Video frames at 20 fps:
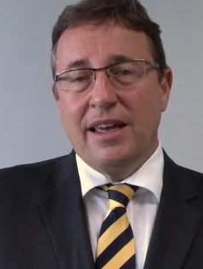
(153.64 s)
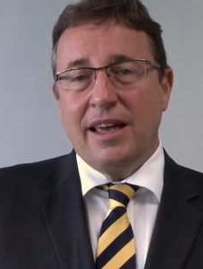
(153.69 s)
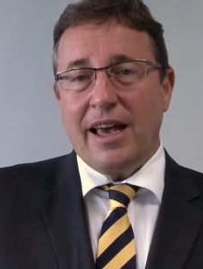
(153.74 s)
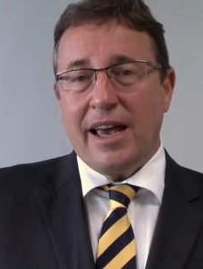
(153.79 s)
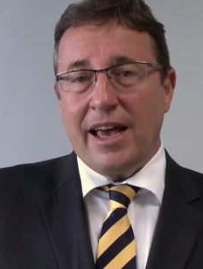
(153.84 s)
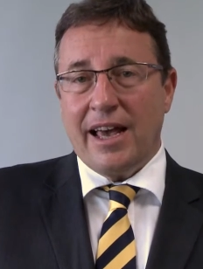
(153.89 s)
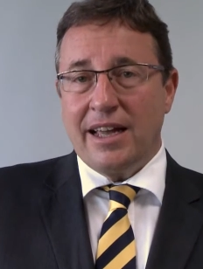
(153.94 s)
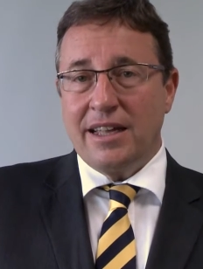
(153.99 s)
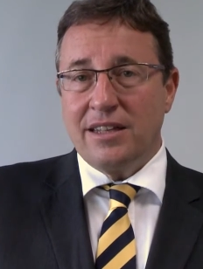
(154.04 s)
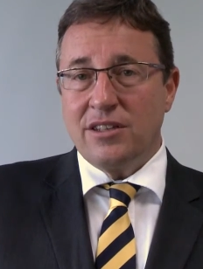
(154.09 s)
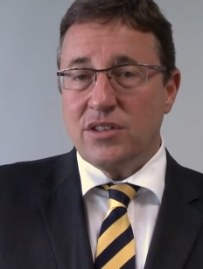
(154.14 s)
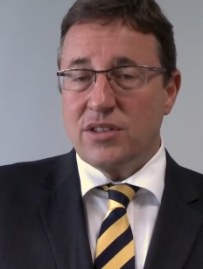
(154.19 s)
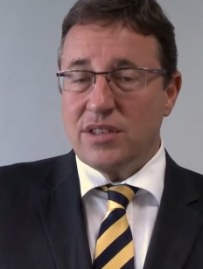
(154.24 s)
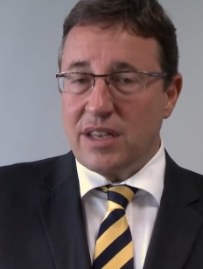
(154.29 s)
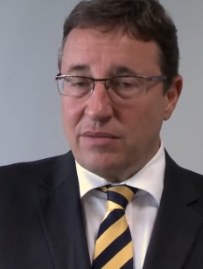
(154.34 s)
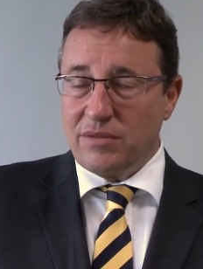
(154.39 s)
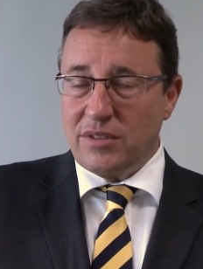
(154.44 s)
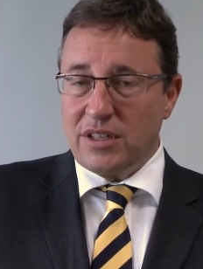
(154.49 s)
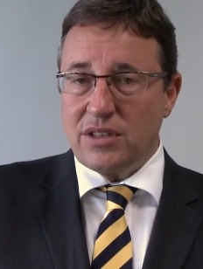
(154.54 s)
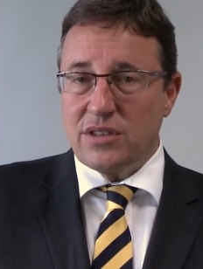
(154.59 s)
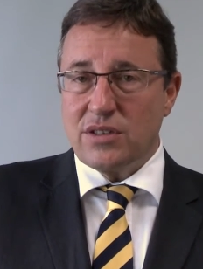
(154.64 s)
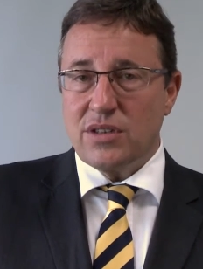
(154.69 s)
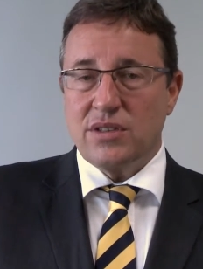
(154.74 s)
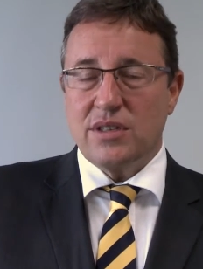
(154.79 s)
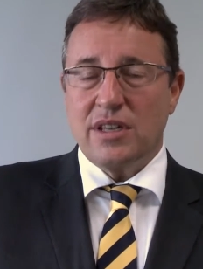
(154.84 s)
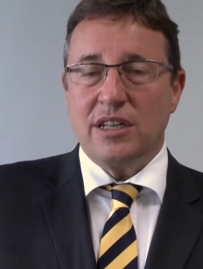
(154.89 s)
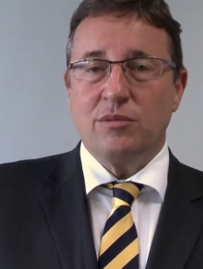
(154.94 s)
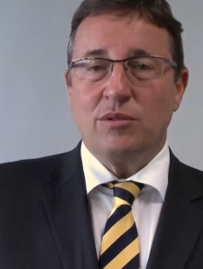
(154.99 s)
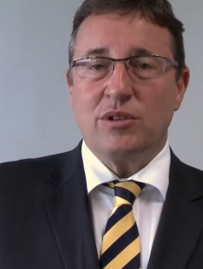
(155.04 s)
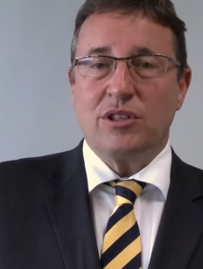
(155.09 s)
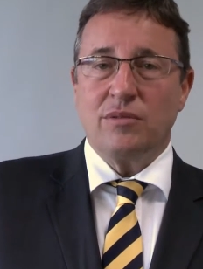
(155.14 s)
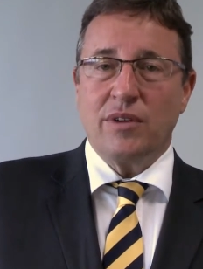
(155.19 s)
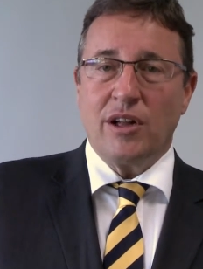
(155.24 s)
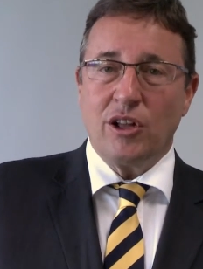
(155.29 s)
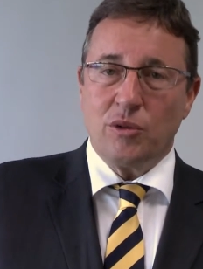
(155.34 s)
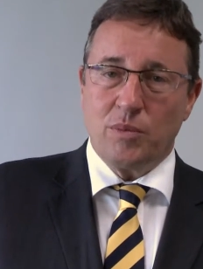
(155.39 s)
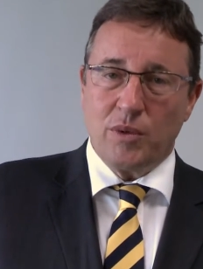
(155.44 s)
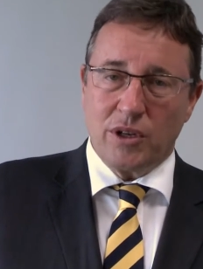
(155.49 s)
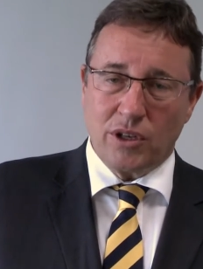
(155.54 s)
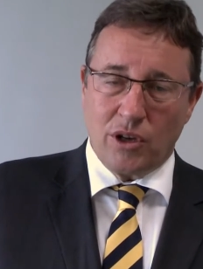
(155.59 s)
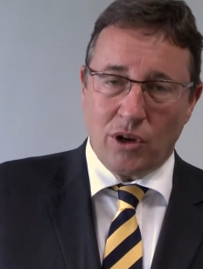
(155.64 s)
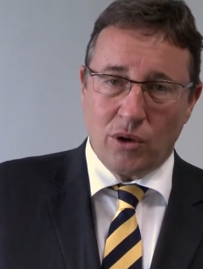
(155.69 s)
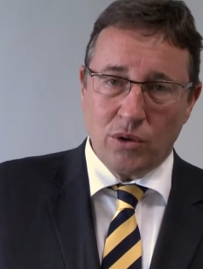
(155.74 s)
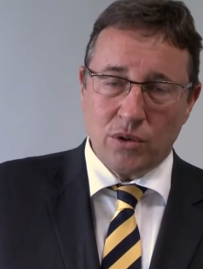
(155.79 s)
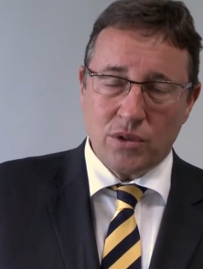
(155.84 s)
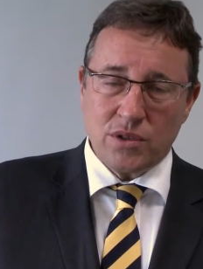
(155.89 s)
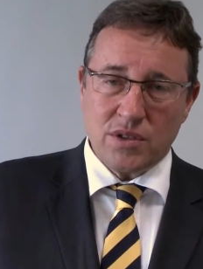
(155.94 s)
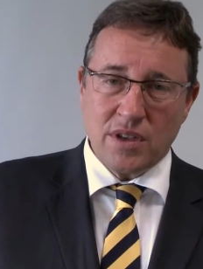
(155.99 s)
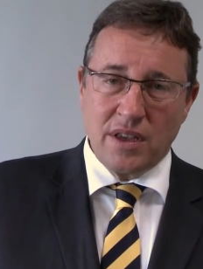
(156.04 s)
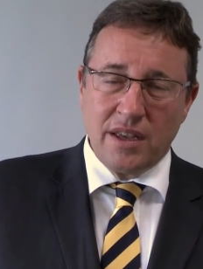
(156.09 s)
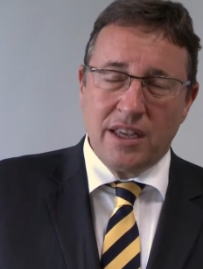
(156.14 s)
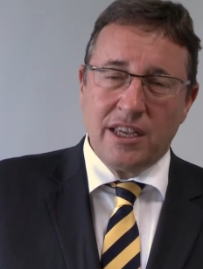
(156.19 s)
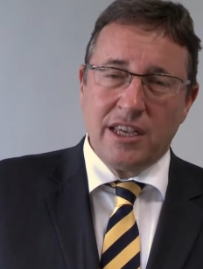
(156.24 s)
and the 17 Sustainable Development Goals,